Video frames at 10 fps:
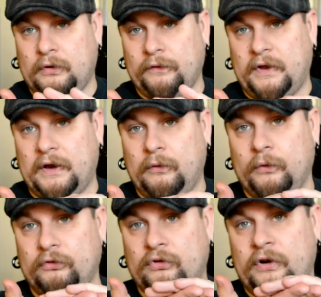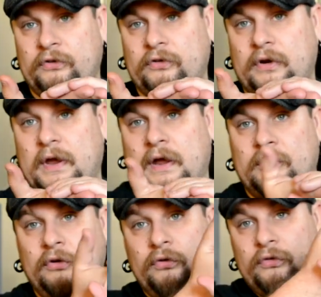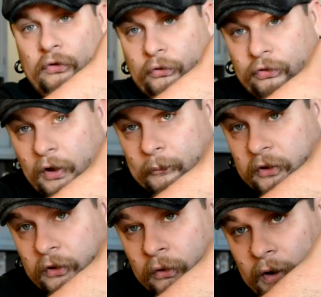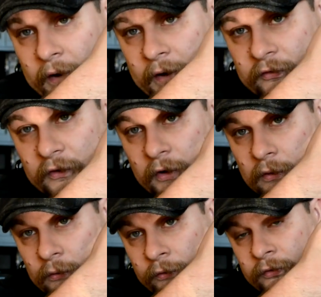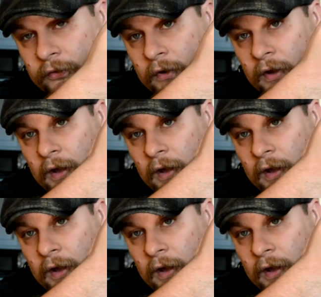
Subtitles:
on the hand you want to stretch, and use your thumb here against the knuckles,